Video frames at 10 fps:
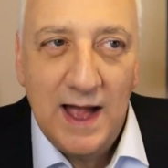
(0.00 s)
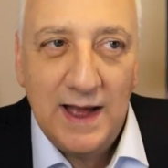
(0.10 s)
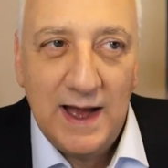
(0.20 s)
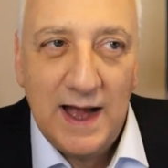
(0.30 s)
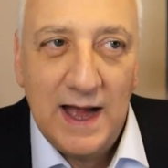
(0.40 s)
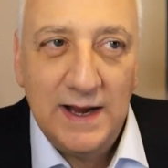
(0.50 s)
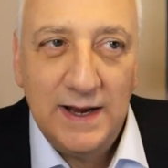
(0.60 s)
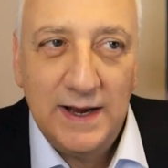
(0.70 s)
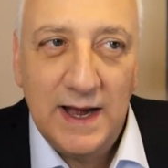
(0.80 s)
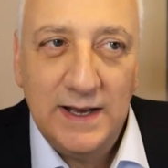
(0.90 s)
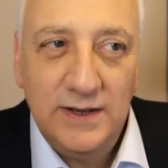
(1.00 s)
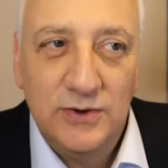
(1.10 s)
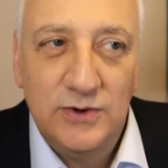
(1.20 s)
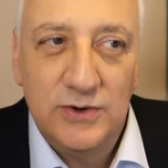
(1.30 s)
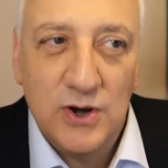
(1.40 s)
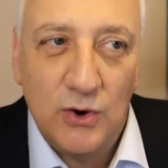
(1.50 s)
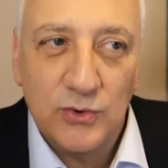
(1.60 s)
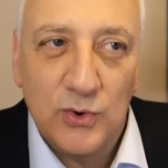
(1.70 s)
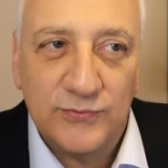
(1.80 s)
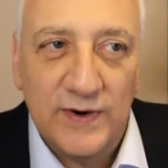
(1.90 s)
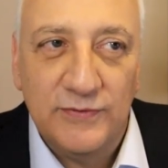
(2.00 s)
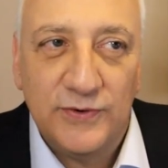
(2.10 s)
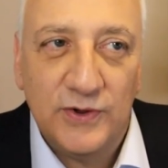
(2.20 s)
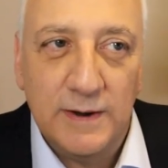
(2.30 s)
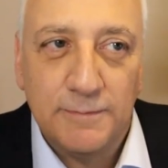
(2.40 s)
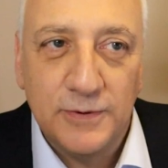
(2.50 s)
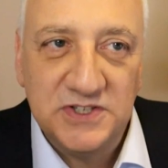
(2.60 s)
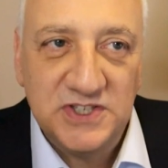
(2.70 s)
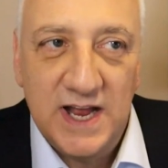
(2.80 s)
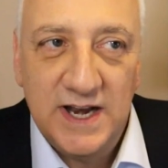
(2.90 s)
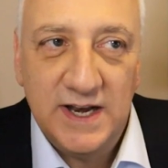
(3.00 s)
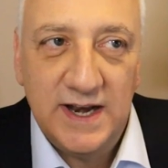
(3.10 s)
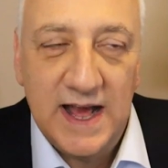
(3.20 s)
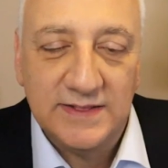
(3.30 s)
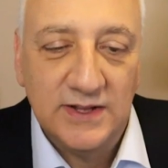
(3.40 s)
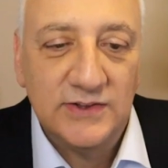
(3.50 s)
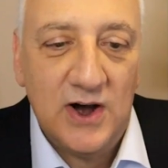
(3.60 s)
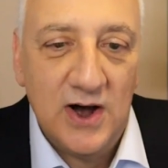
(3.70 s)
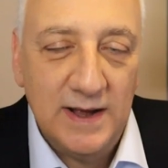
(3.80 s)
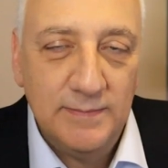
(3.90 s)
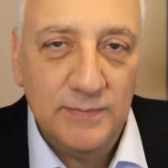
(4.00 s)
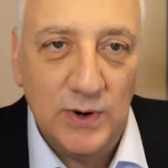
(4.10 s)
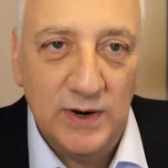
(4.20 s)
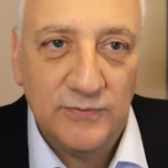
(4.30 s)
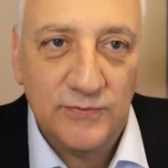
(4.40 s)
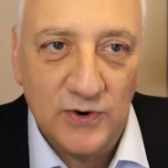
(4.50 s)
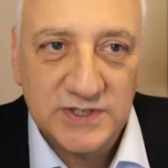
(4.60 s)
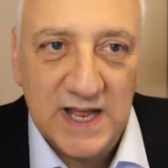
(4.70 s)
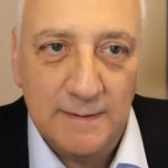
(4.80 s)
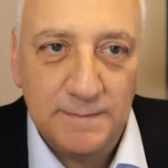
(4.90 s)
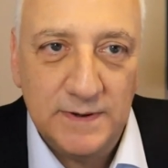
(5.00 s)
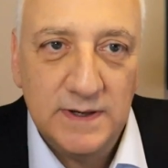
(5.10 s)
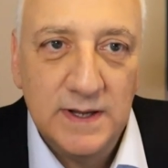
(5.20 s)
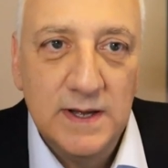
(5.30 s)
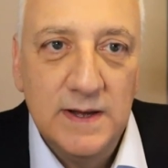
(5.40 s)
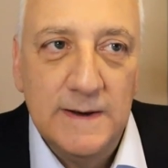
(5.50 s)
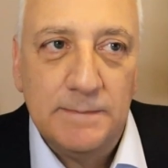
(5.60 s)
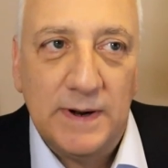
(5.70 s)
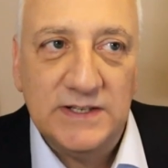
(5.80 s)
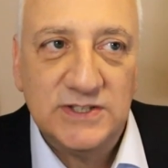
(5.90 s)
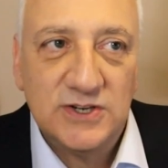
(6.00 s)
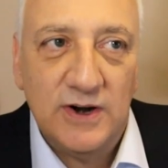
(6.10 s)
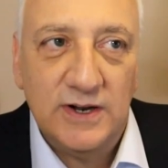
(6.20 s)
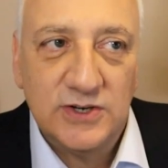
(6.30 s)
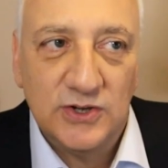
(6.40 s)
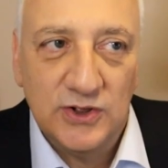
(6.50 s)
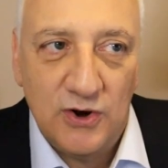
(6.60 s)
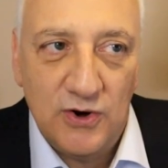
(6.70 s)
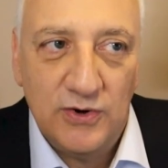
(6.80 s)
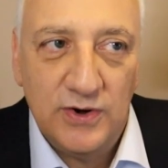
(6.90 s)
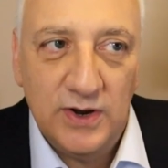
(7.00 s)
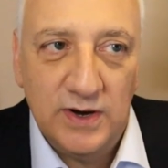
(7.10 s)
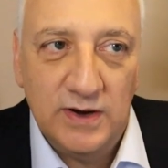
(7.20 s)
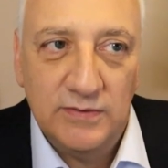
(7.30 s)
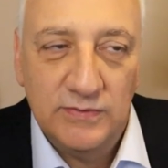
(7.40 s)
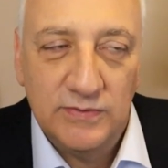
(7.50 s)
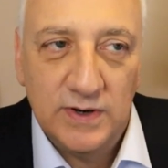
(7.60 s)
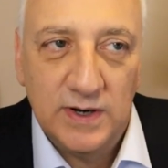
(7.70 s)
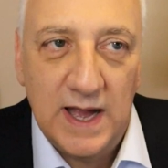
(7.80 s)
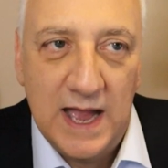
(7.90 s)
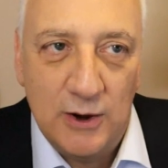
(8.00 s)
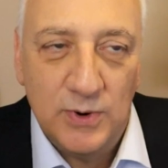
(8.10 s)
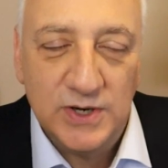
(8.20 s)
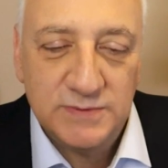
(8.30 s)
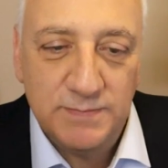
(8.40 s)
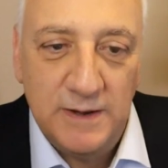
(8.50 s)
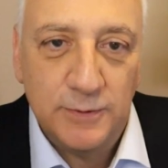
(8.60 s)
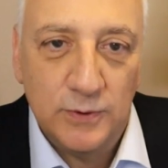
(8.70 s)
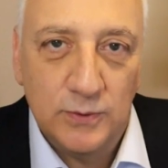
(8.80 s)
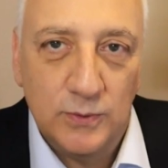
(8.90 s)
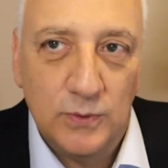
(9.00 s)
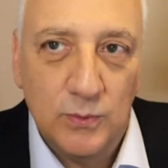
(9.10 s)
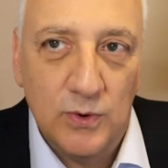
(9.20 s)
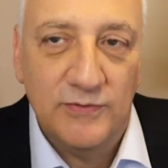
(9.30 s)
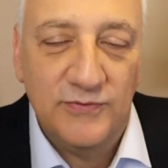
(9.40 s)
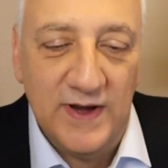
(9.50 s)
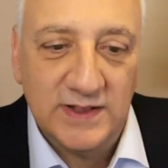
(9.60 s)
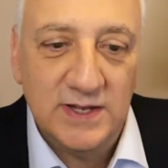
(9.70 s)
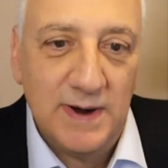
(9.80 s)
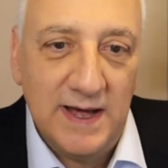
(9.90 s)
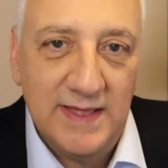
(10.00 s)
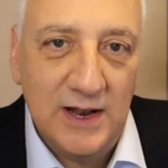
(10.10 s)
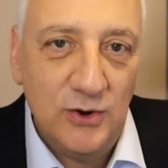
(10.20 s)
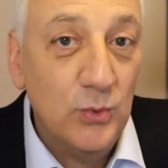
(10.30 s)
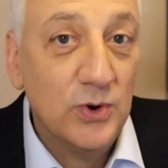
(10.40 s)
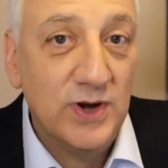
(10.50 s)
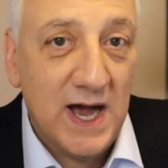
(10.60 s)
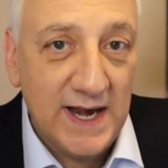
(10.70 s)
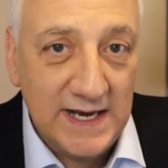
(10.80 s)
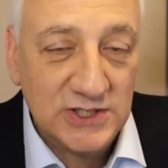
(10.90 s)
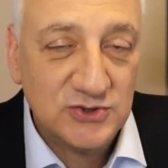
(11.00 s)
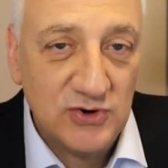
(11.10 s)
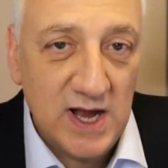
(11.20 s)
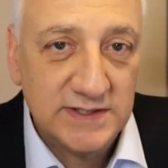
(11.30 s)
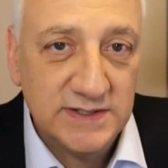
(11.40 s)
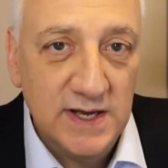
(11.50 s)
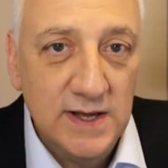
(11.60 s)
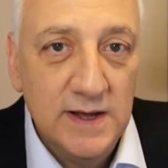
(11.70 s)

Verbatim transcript: I I I don't know if I fully appreciated it at the time when it first happened, but I started to learn of uh, how much people were affected by that who were not astronauts